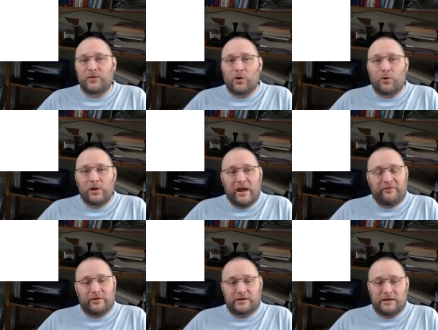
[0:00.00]
the whole
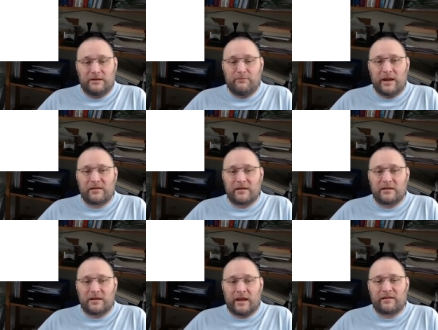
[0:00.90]
effort and makes
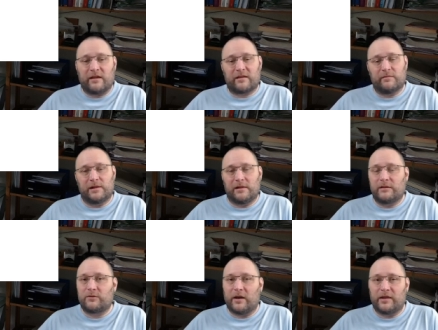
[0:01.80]
it accessible
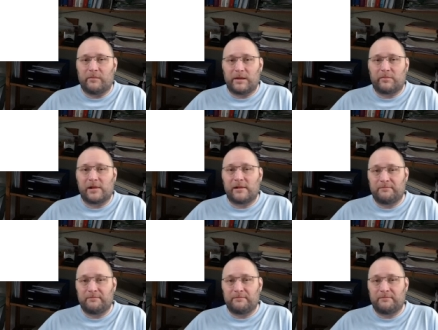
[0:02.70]
to other people